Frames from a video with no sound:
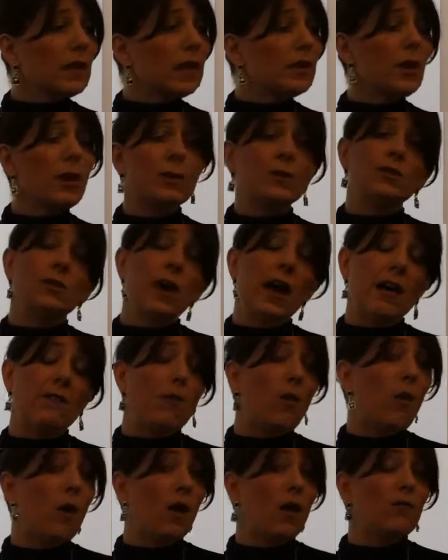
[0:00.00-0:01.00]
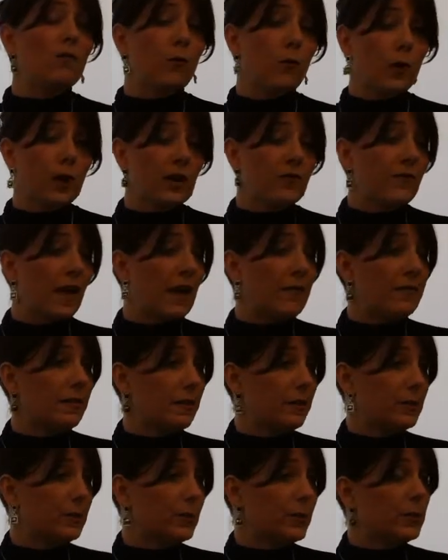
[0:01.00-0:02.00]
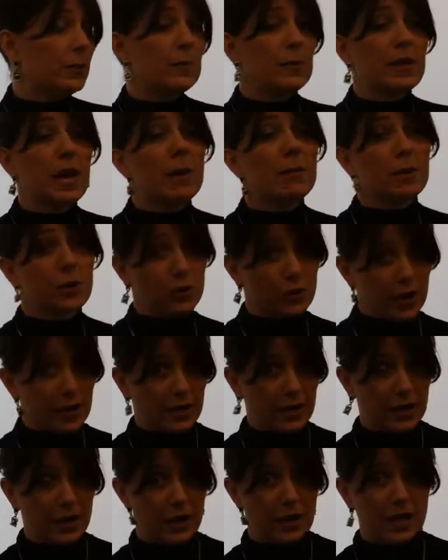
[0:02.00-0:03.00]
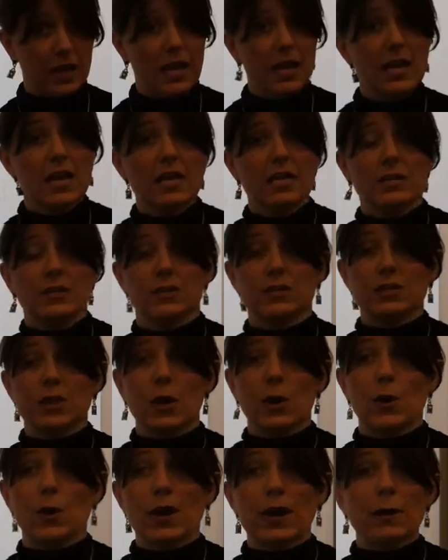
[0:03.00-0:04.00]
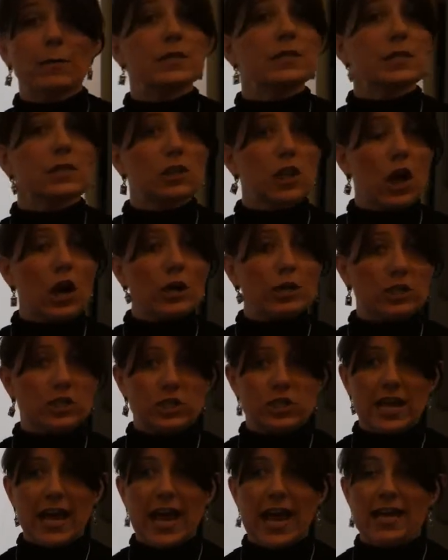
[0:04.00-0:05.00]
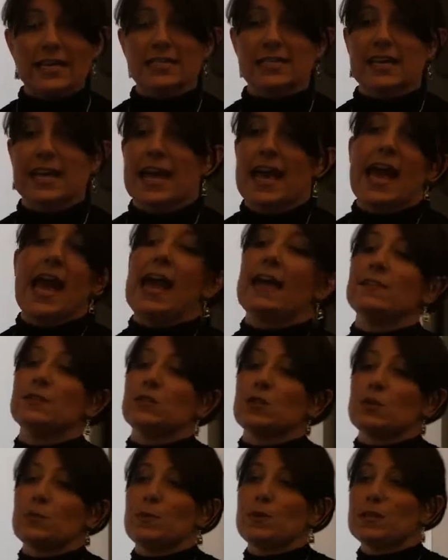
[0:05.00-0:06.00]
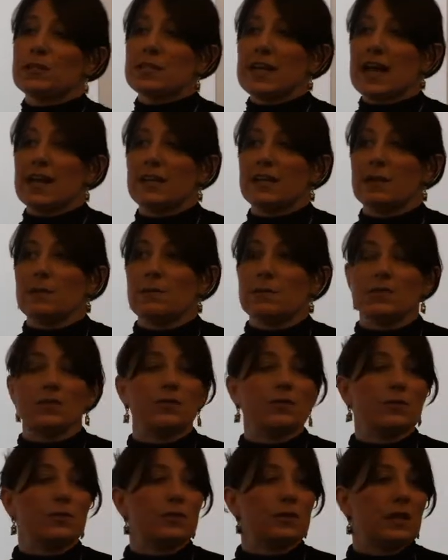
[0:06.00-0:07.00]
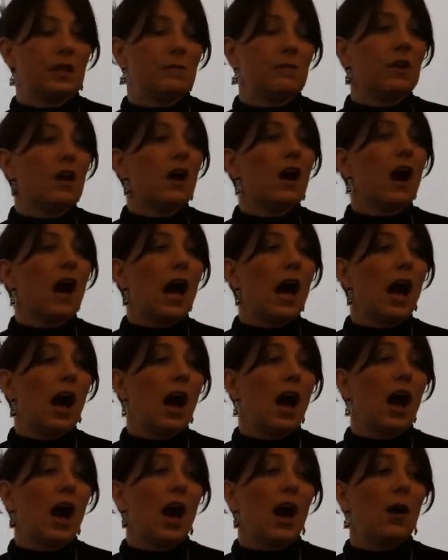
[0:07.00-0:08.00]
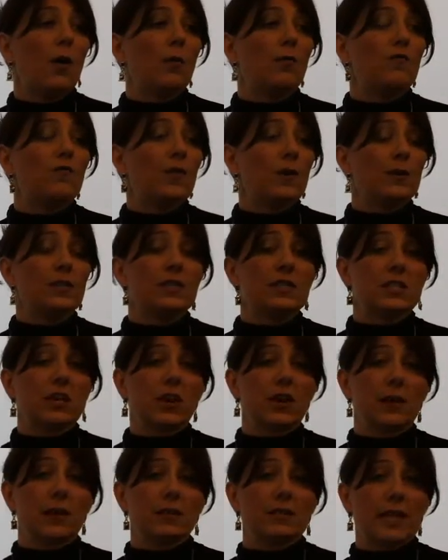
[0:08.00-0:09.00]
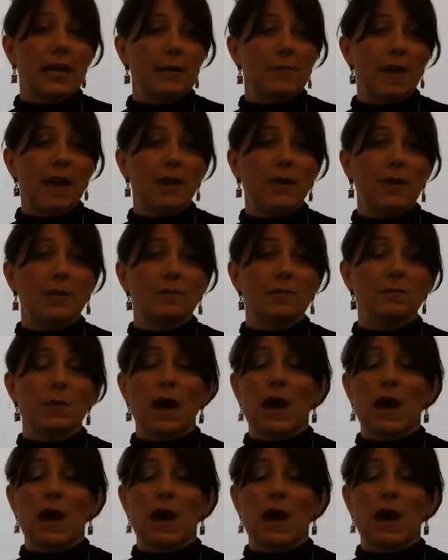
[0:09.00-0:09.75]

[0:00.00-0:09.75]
and also have all 45 of their schools become accredited. So it was a large task, and the superintendent, Mr. Newsom, first set about